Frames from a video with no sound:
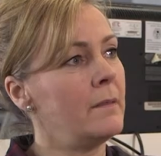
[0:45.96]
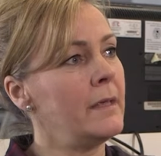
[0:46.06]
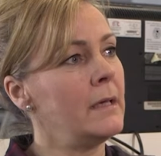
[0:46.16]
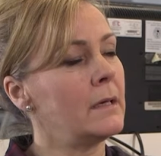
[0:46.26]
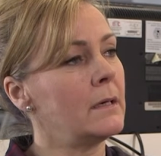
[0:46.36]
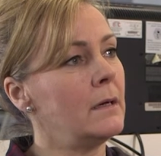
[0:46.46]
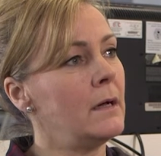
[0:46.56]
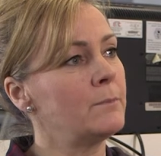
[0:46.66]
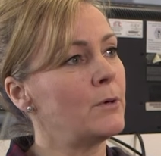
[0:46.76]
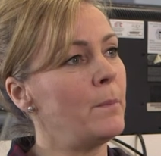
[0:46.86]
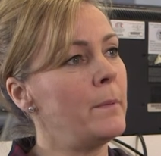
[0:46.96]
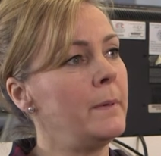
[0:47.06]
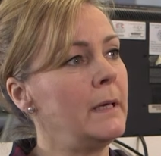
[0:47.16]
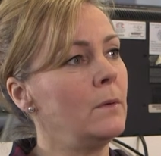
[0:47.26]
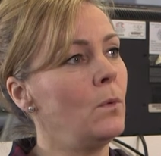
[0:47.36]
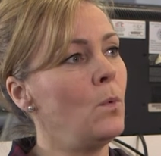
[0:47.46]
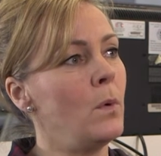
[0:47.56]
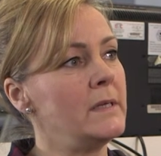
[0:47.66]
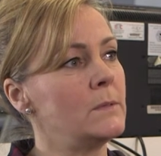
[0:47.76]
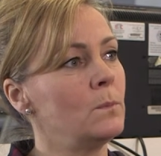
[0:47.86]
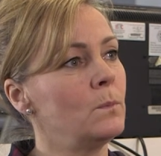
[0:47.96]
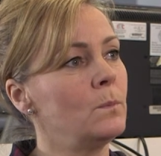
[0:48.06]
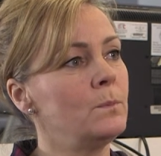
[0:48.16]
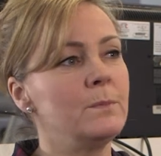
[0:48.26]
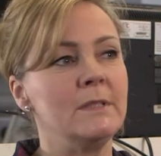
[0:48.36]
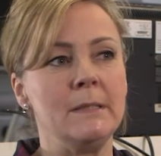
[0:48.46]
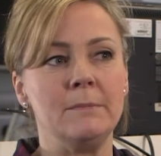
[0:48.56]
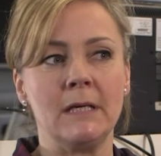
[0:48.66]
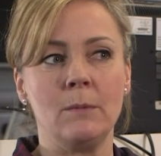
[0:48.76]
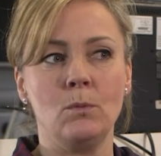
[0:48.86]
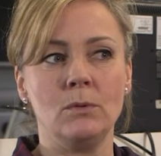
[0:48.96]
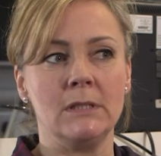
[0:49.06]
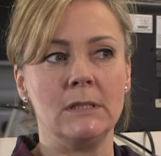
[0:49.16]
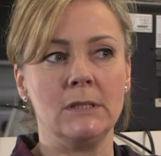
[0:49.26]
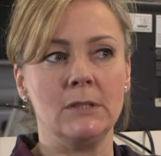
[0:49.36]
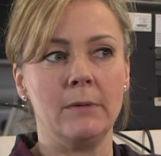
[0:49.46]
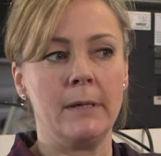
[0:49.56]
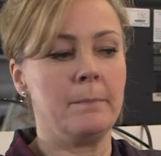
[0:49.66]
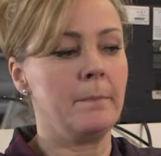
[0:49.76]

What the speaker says: I think I'd probably always deep down wanted to do it,